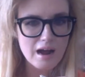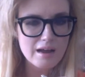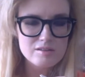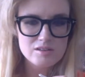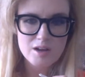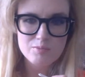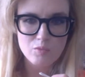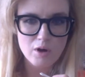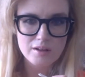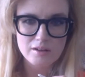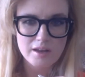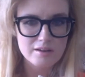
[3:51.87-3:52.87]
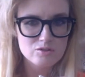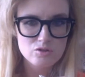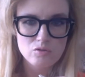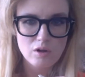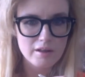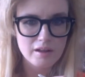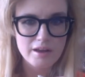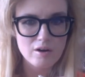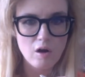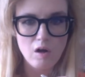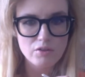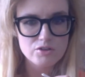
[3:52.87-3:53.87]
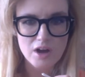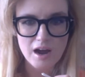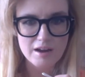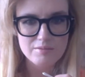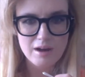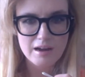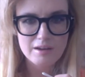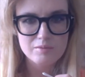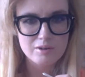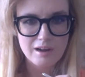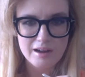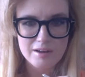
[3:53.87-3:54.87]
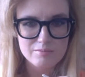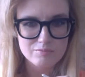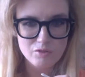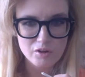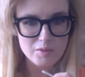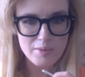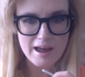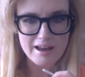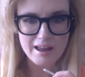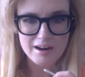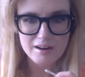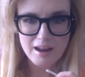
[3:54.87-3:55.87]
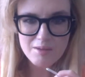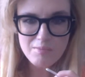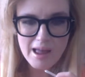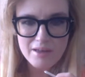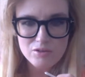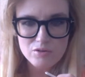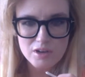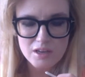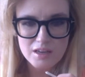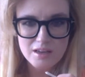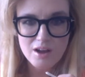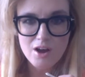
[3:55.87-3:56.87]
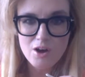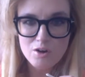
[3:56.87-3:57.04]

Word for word: I stay up way late, too late, all the time. I am I am really bad at it. Hey, Matthew E.